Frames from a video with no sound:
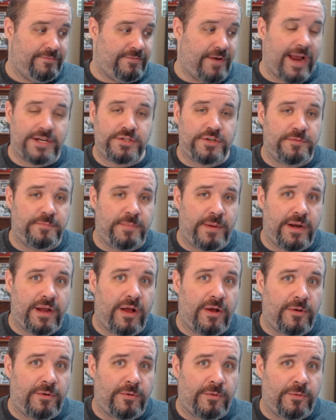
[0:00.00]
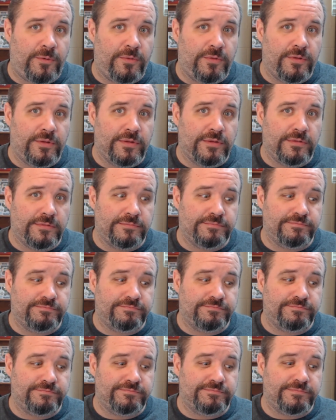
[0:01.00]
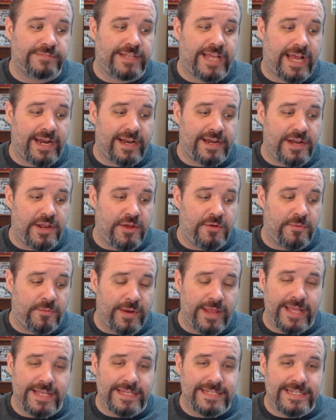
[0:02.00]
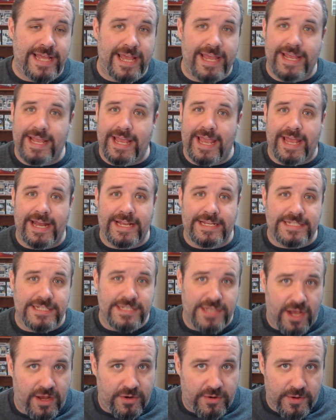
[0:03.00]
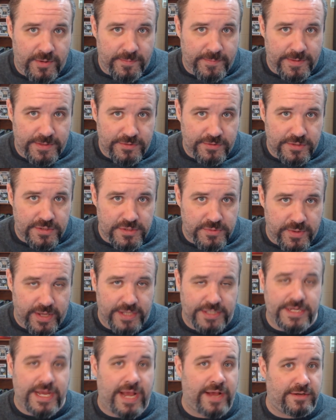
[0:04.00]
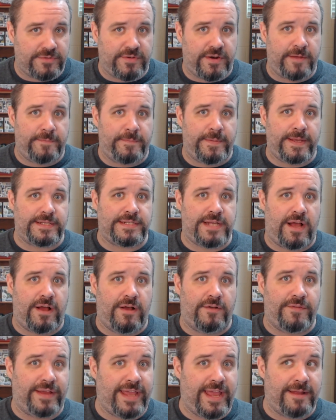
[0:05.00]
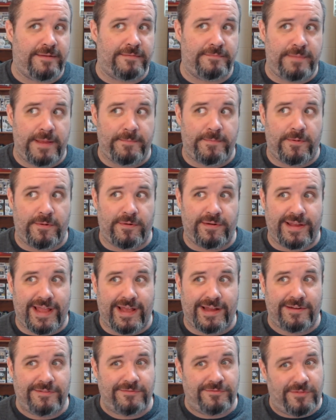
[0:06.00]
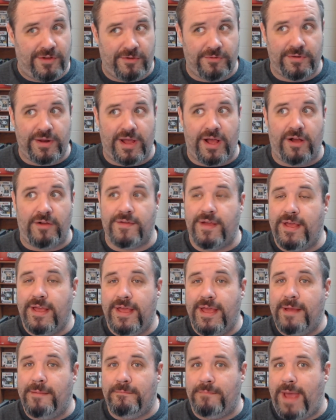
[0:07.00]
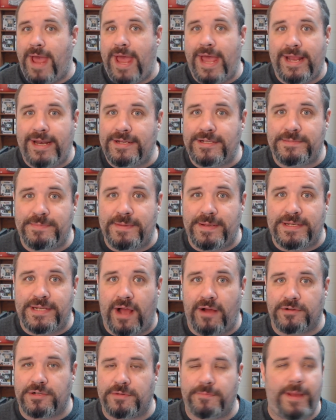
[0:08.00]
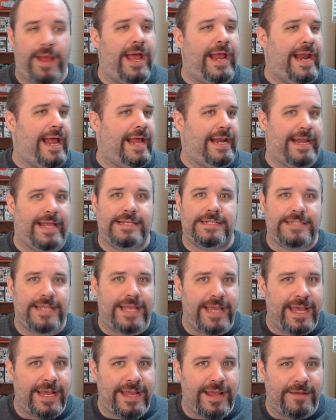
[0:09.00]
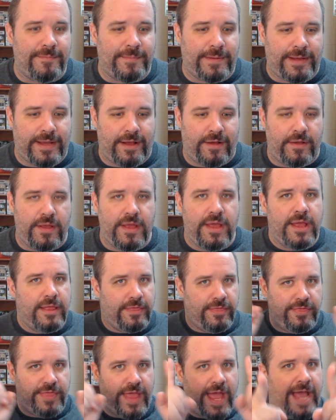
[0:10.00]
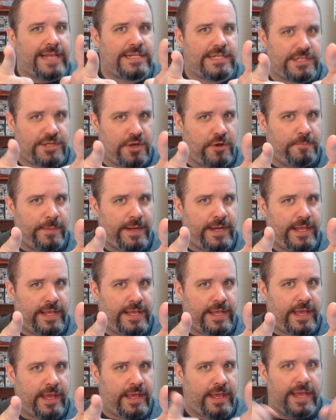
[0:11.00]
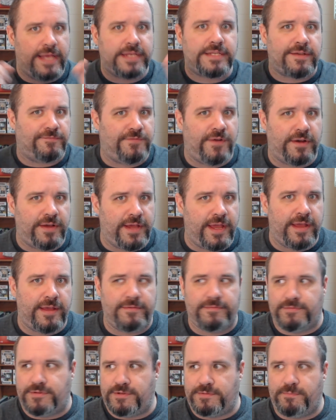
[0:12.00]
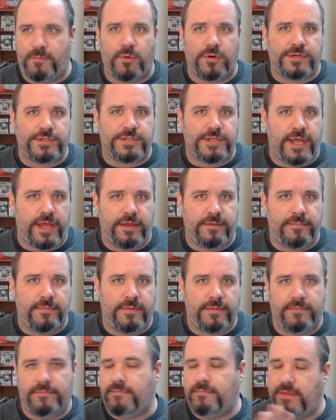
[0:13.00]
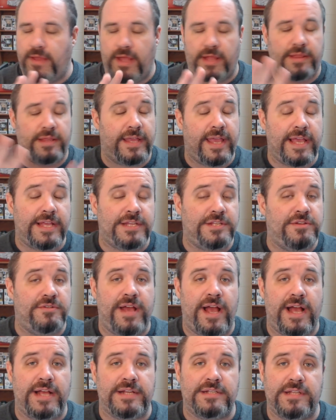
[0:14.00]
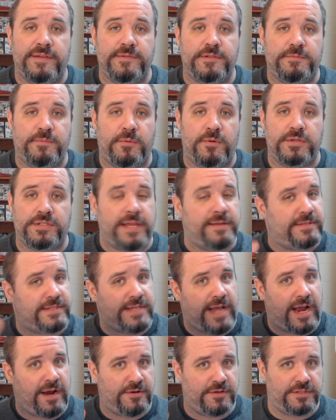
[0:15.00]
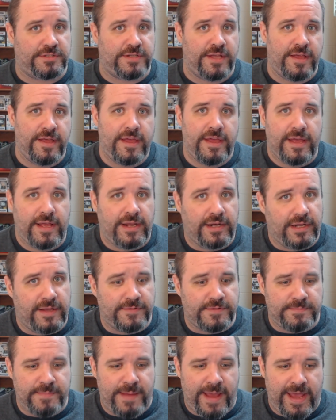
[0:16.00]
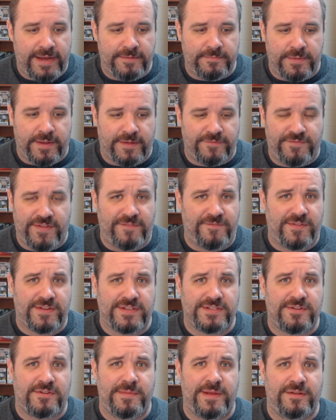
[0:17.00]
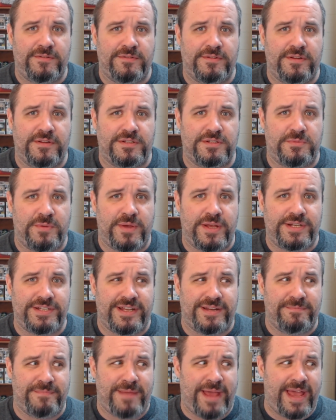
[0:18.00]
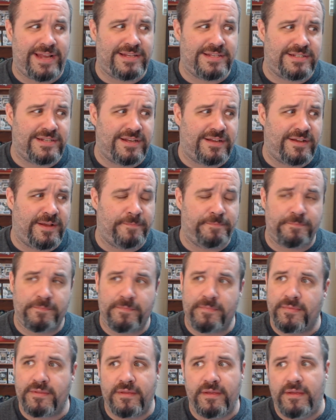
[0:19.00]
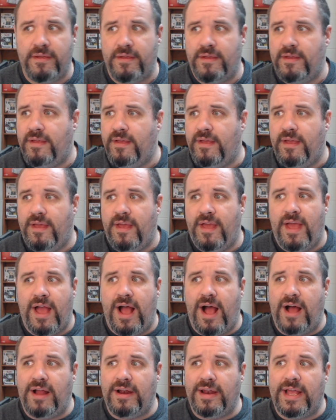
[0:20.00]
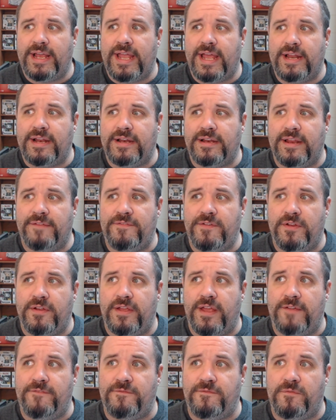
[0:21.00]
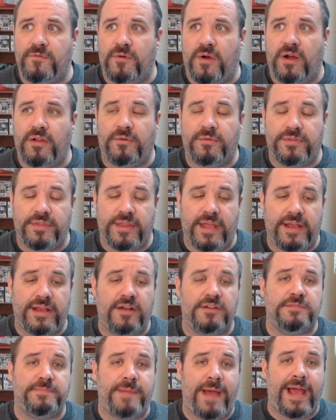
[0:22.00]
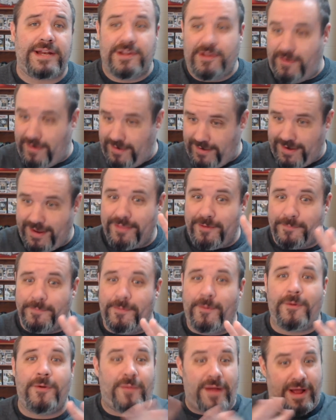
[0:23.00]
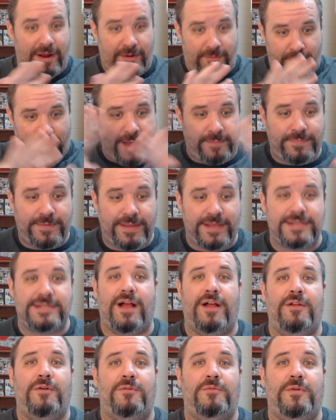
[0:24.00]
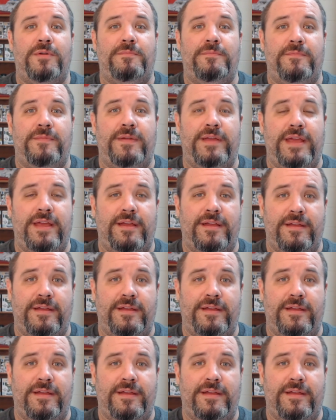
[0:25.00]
Fractured But Whole got a new release date, and it's not coming to the Switch. I was really pissed off. Again, people are kind of holding off. Madden's been talked about, and I didn't see it coming out. That's stupid, EA. It's a fucking sports game. Nothing against you guys love the sports game. Cyrus loves Madden, but FIFA's going to be on the Switch and Madden's not. All I got, if all the thing goes back to another point when I wrap this all in one